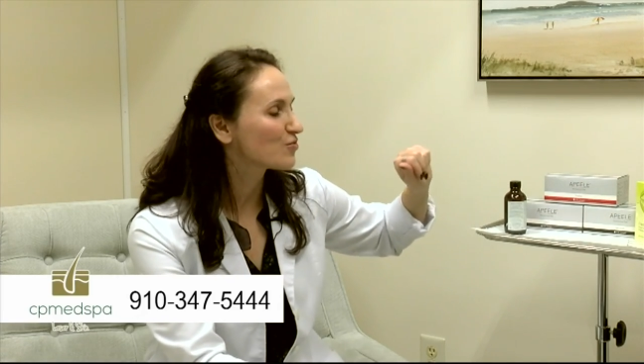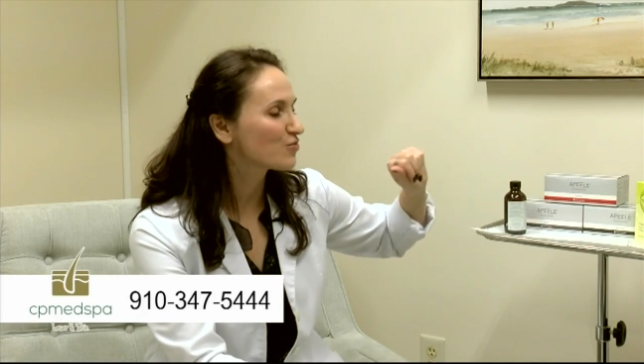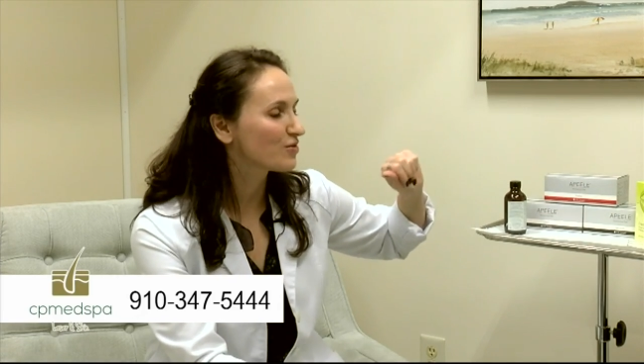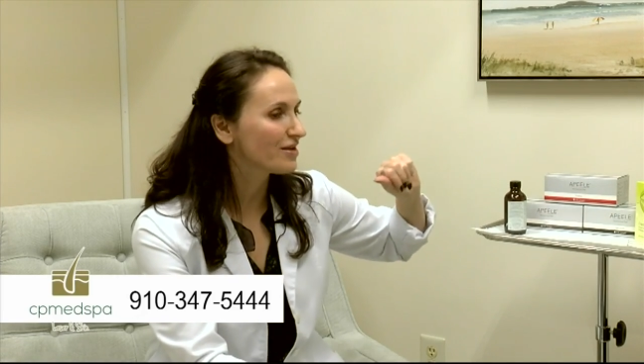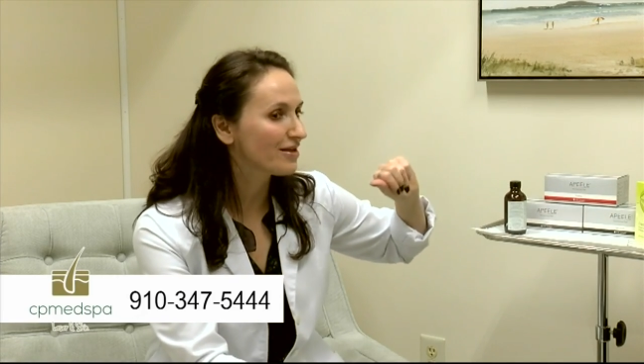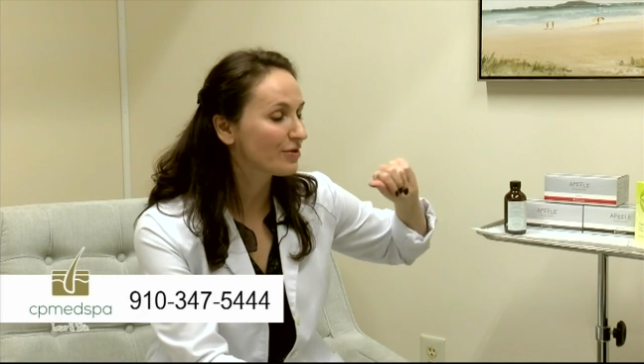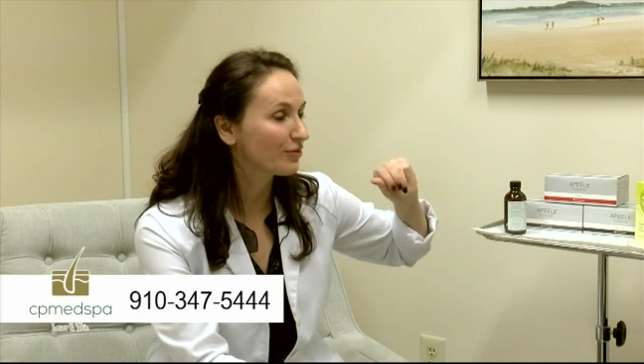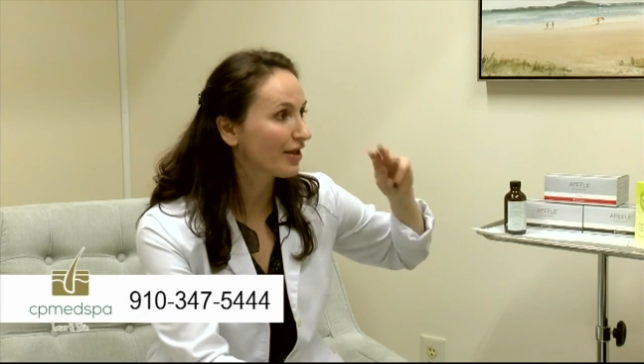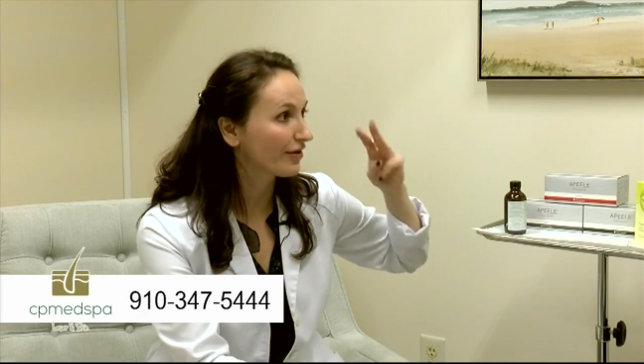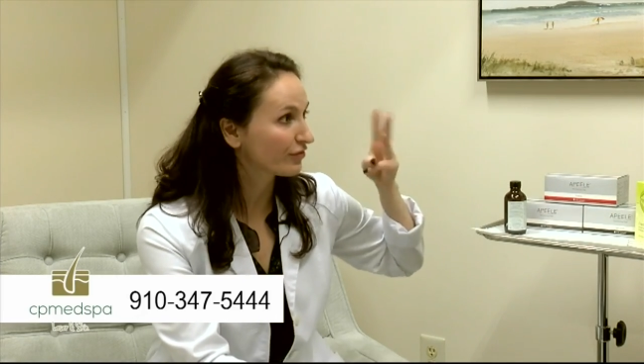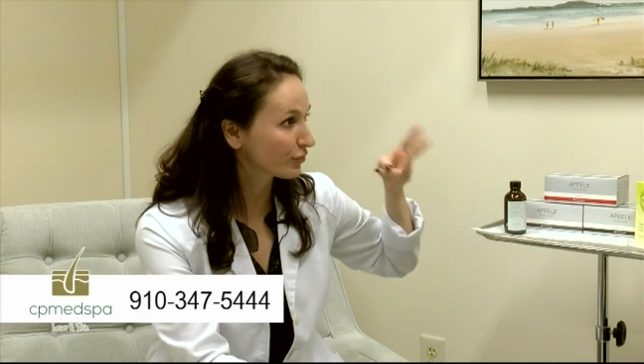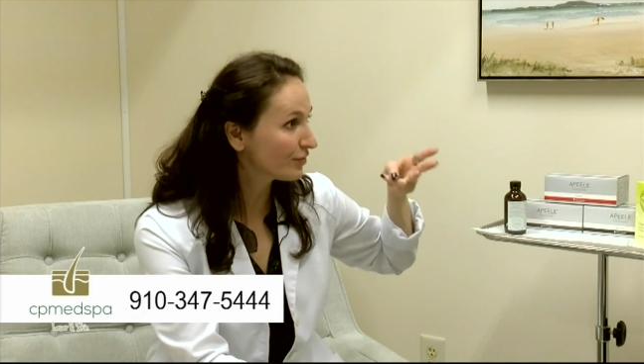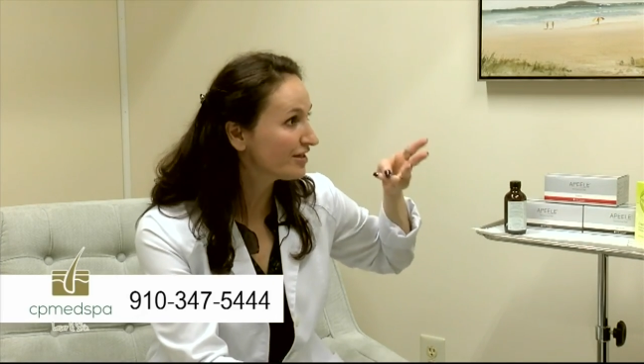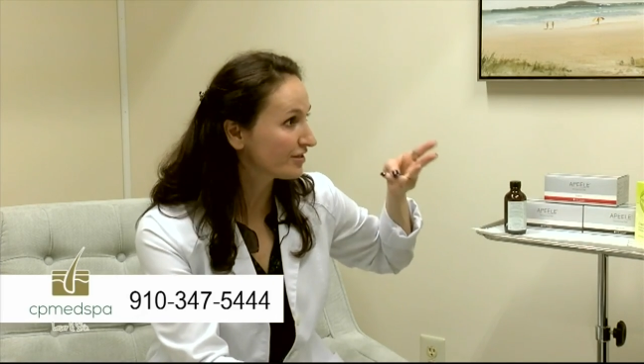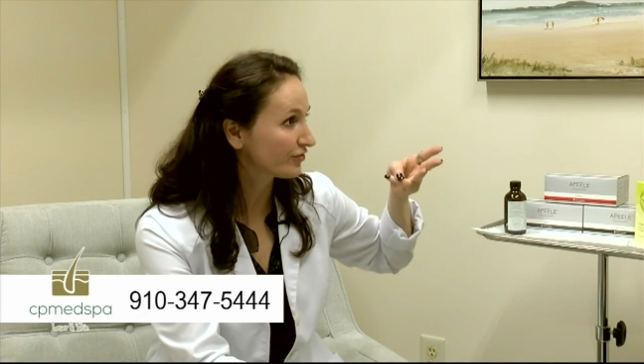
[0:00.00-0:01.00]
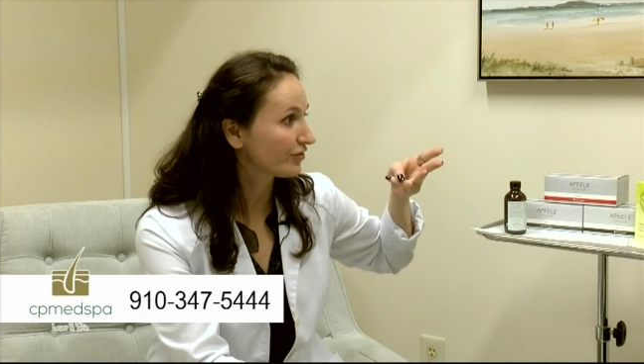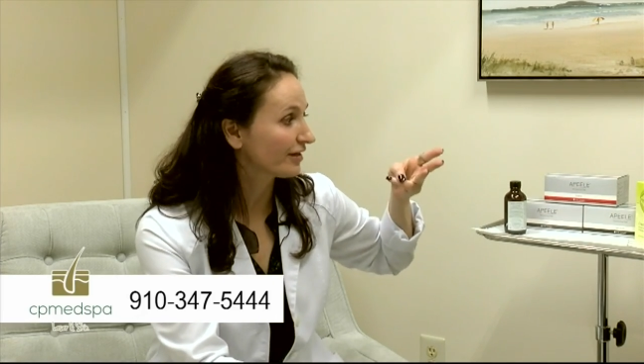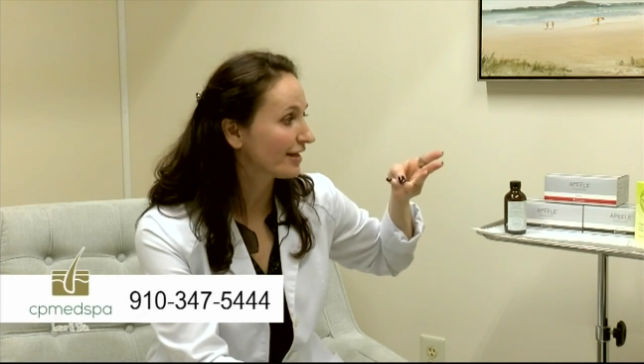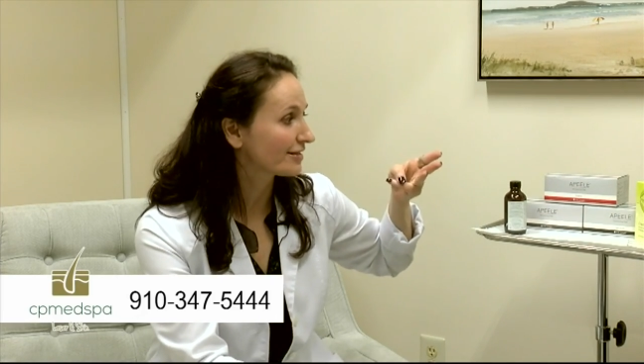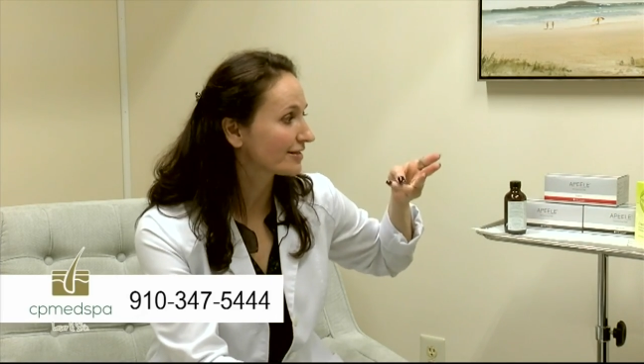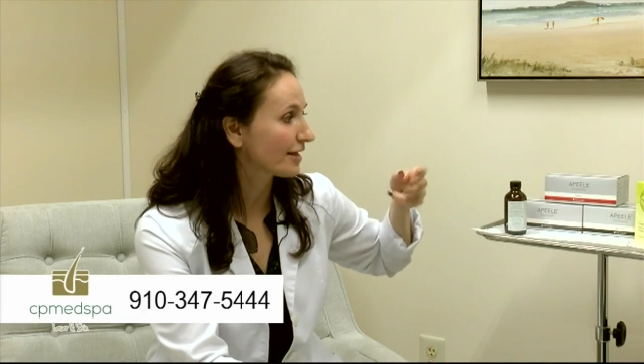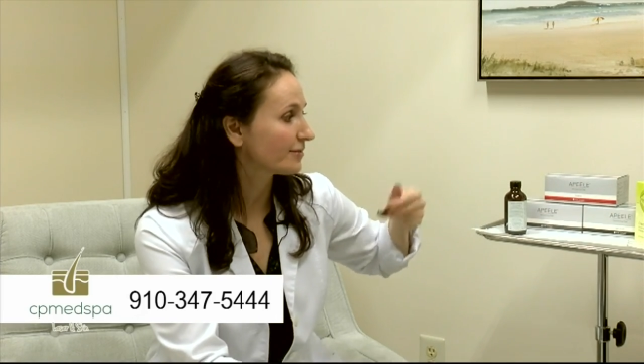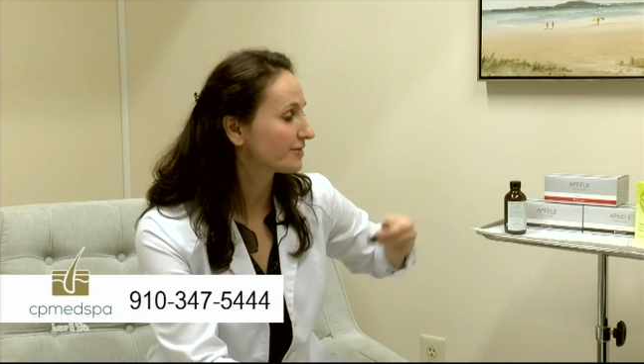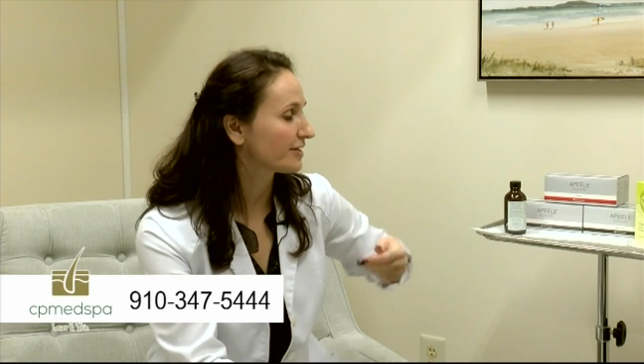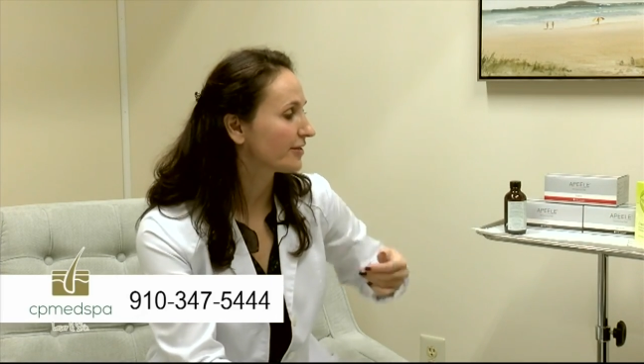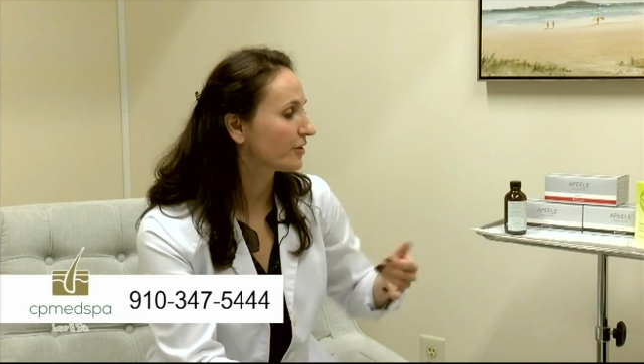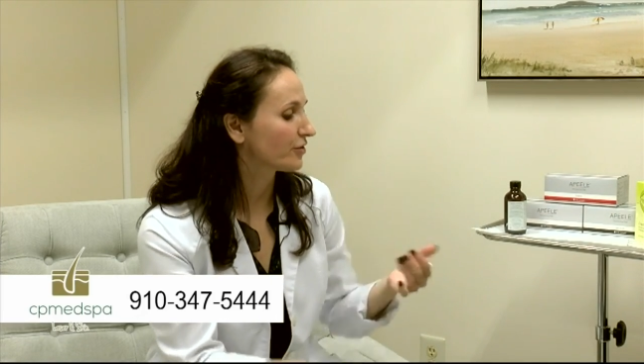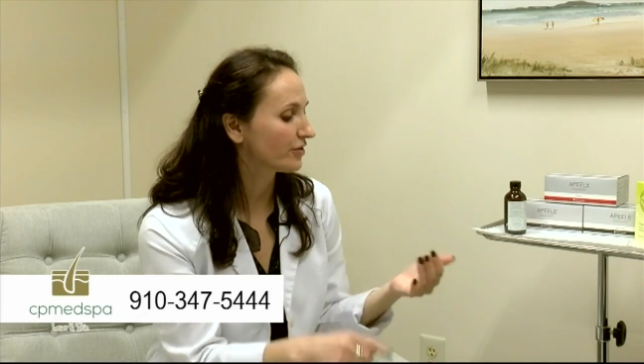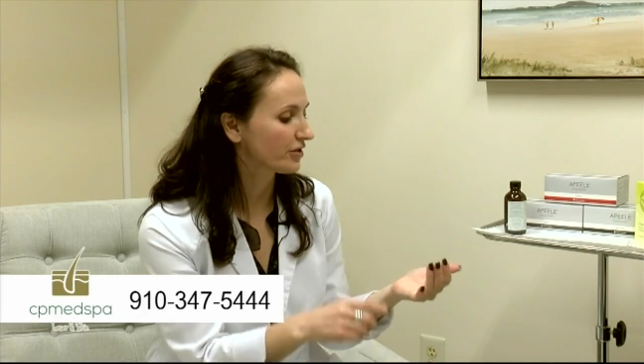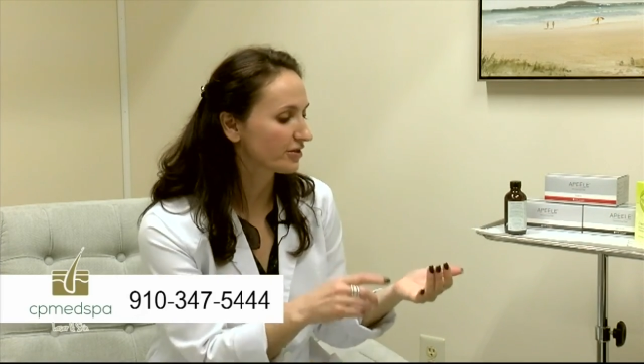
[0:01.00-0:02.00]
we have three different enzymes
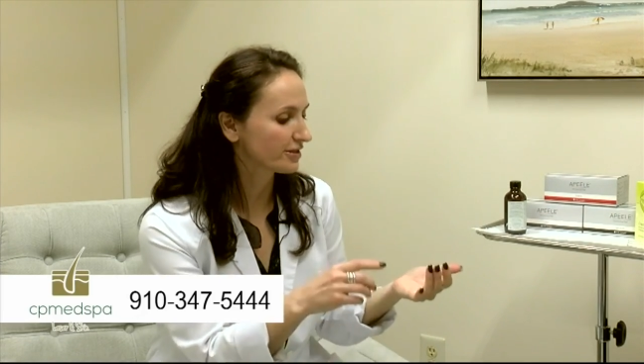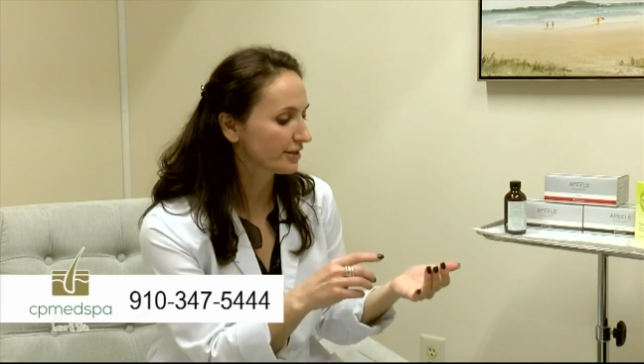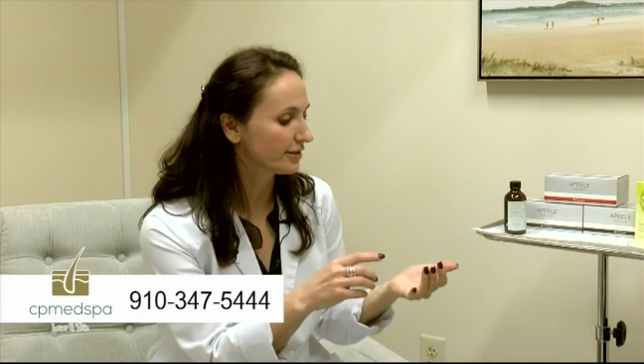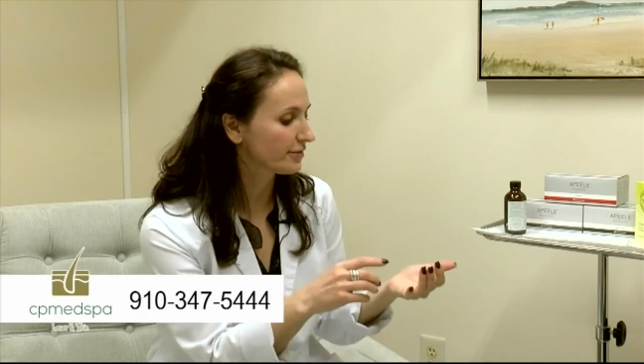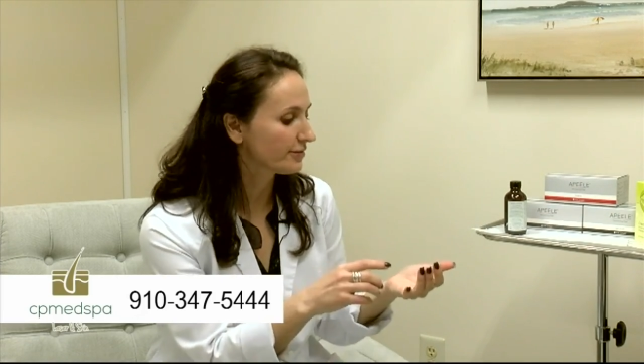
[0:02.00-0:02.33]
in there. There's